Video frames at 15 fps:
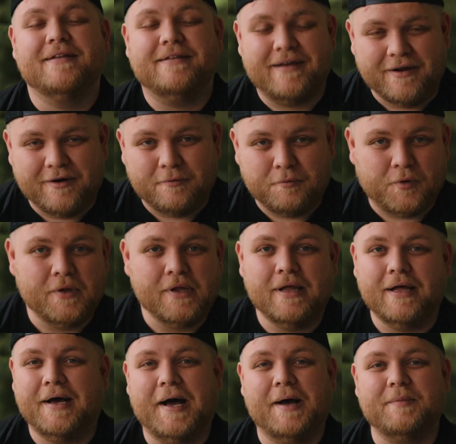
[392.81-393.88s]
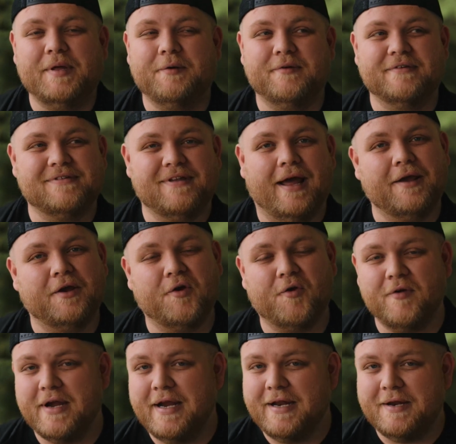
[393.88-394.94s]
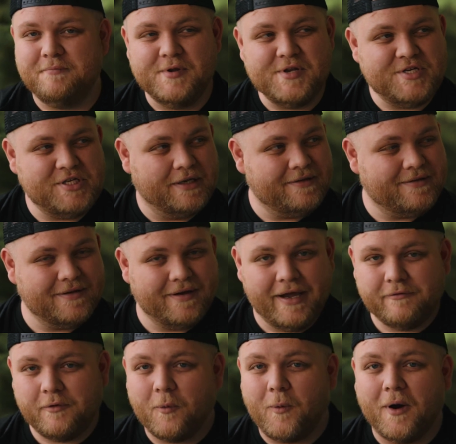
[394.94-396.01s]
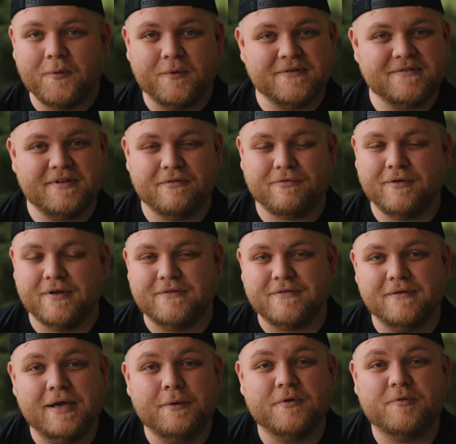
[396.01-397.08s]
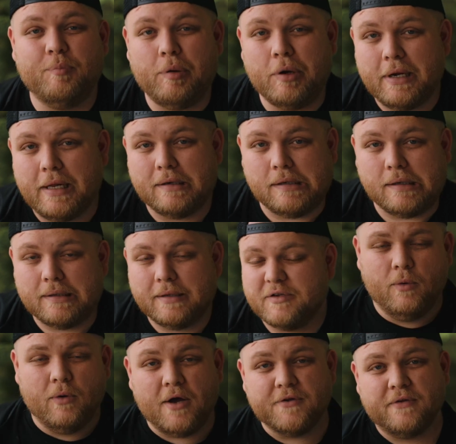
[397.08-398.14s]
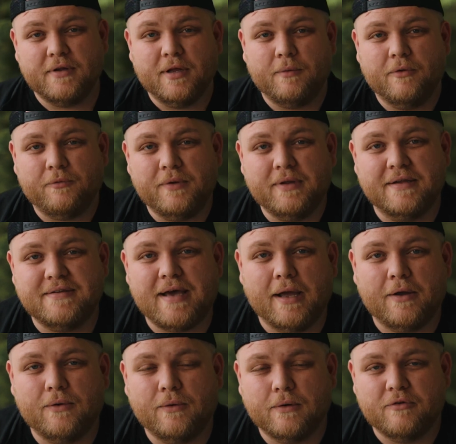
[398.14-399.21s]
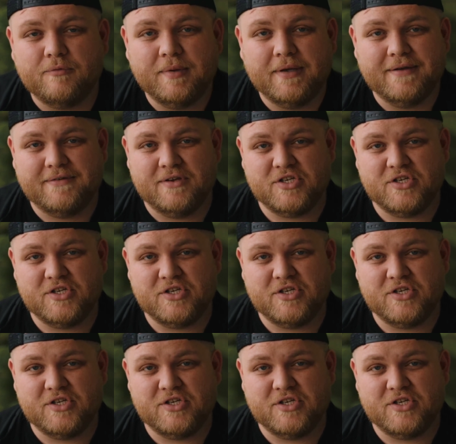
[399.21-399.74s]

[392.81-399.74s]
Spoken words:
terrible. It was like green and magenta. Everyone was different, so it was pretty gnarly. We were also dealing with really tight quarters because the